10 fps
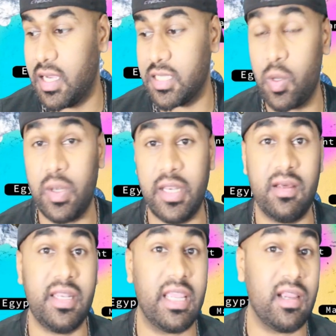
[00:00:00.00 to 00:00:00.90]
slowly
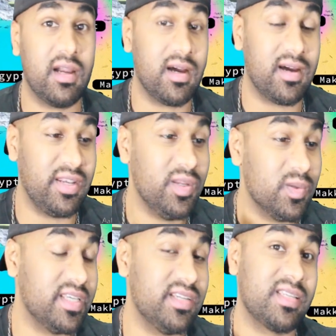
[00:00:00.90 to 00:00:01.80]
learning new
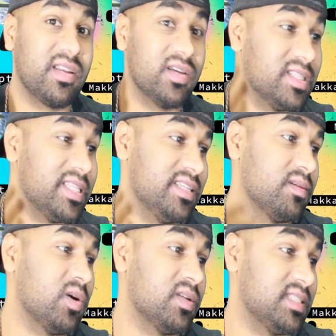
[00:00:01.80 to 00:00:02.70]
things and good things
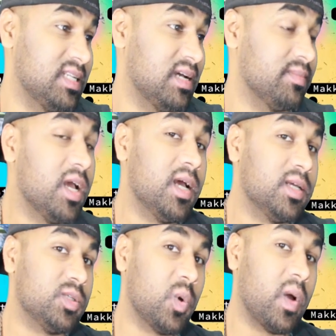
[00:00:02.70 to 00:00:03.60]
about Islam.
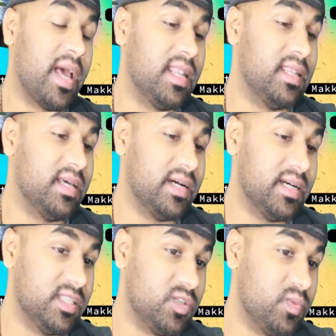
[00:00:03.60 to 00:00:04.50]
So, and
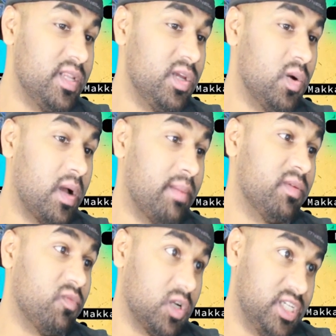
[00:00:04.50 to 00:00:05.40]
this video, I
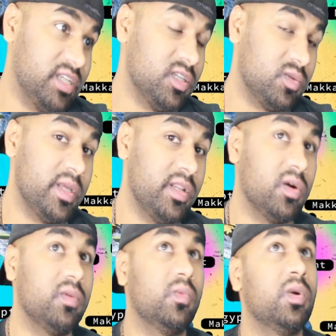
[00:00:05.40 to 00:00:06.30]
mean, watching this
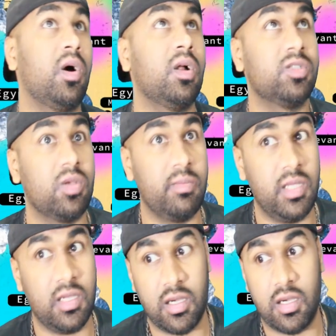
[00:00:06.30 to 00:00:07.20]
video would also
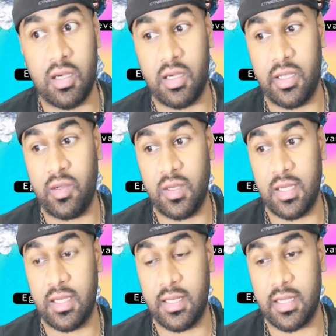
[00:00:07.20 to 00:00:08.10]
be
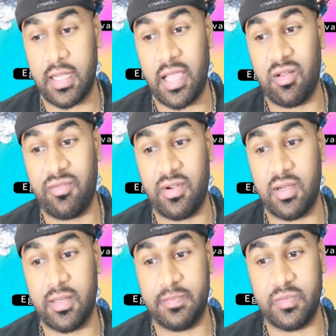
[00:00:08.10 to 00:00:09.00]
kind of a